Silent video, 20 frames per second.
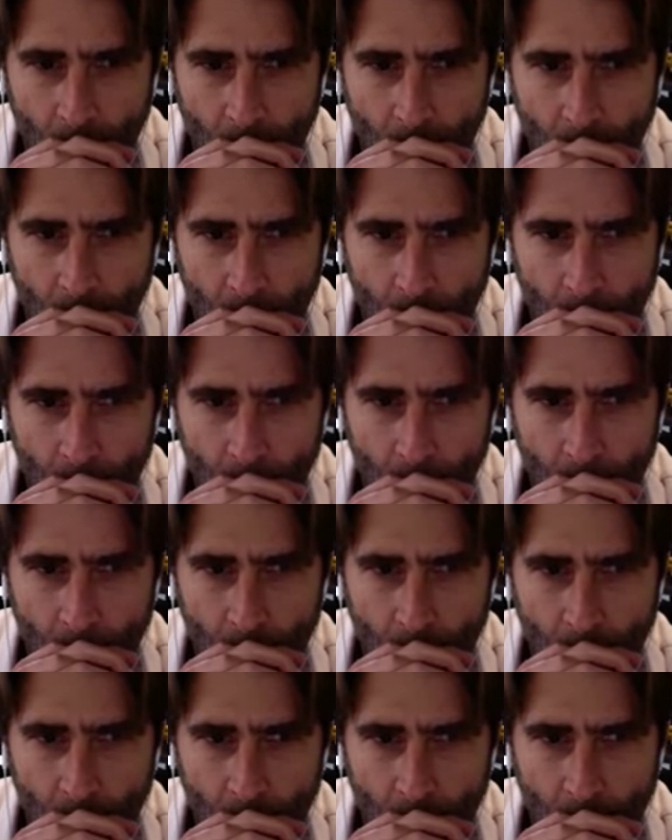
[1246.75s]

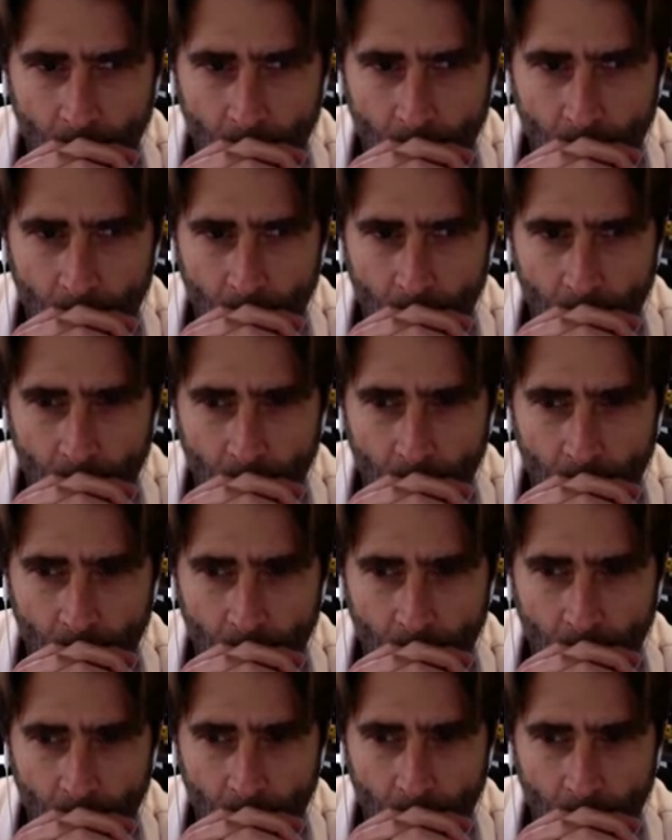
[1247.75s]

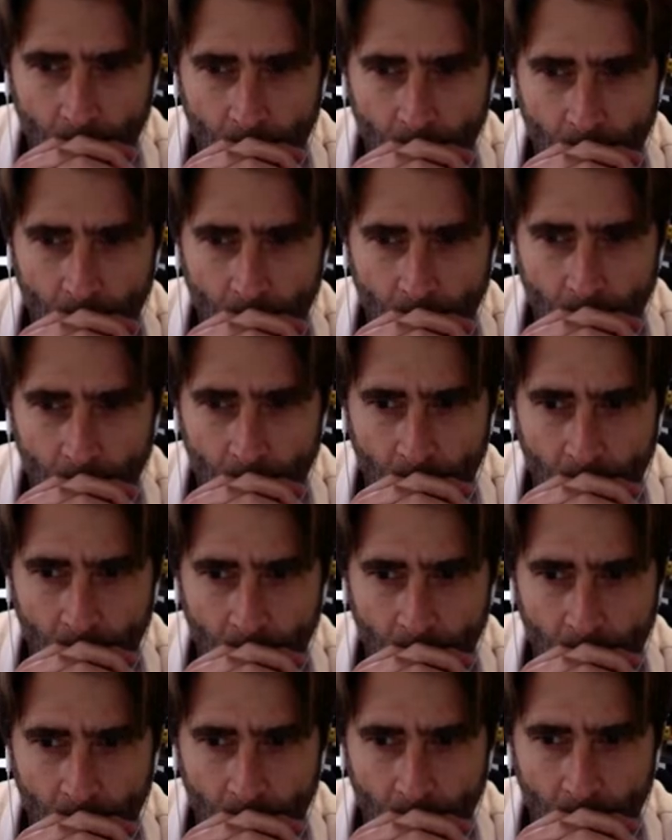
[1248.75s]

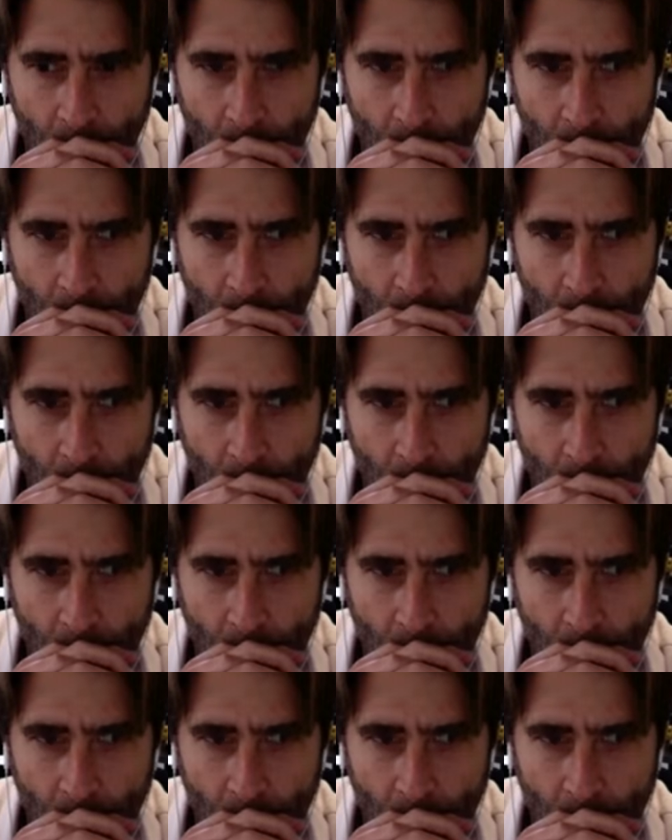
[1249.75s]
The person shown says nothing.